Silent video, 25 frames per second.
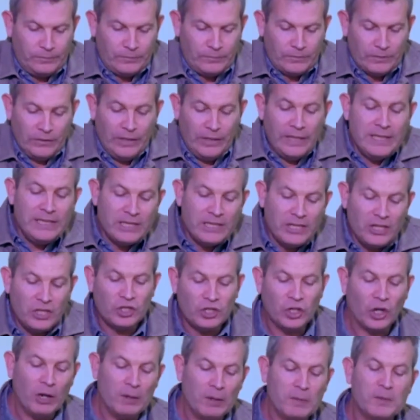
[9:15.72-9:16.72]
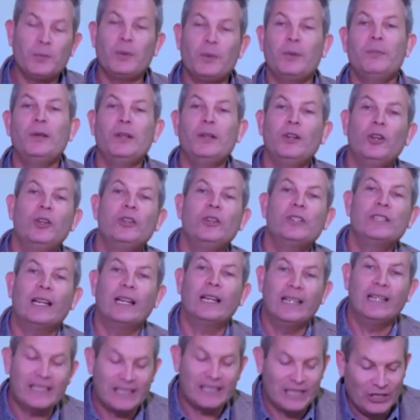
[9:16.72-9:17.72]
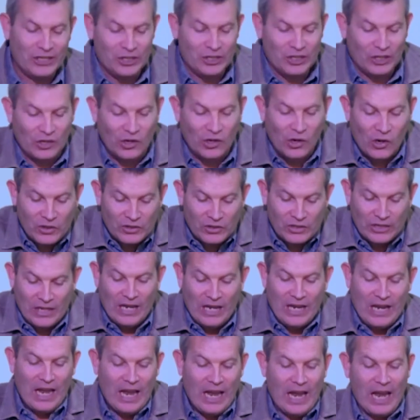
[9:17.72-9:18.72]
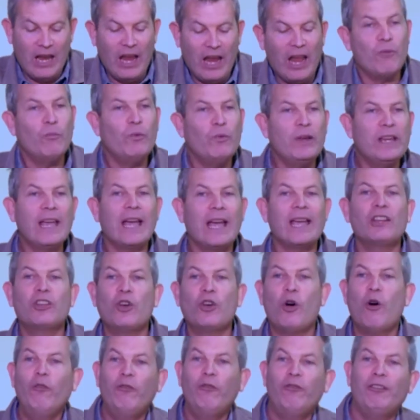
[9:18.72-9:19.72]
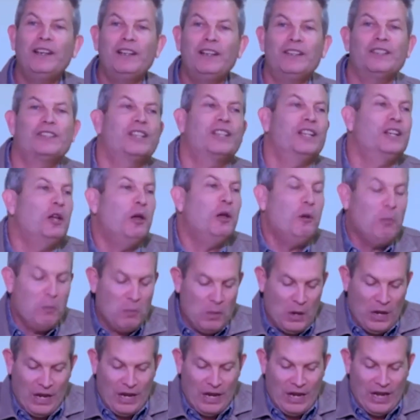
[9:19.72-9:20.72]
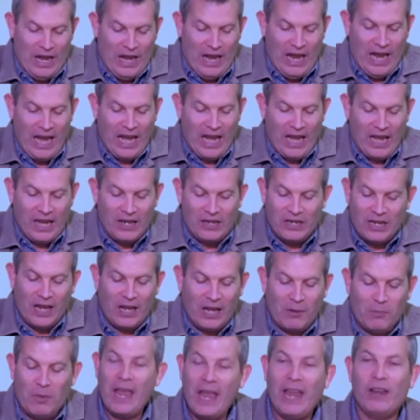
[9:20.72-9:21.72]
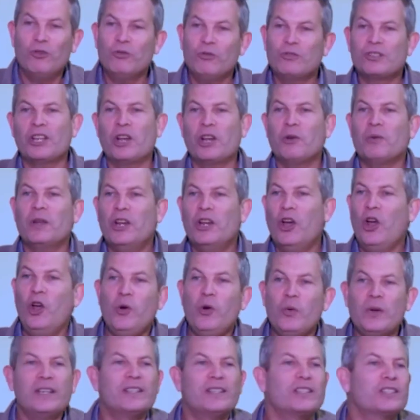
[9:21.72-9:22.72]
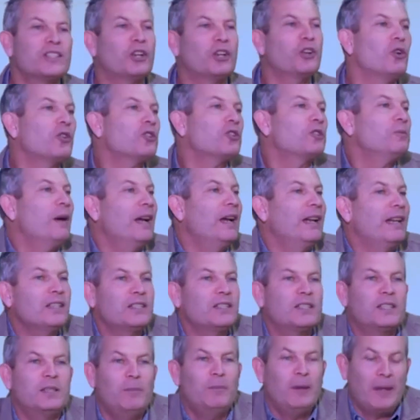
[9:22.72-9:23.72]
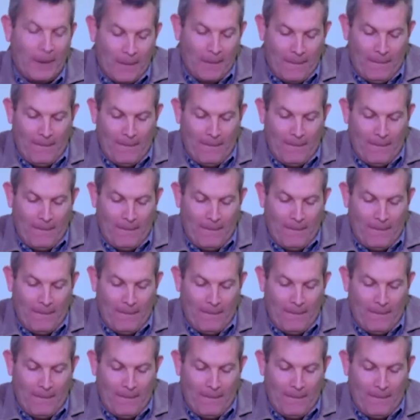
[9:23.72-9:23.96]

These are the times when we learn to listen to God and we gain confidence in him and also in who it is that God's made us to be.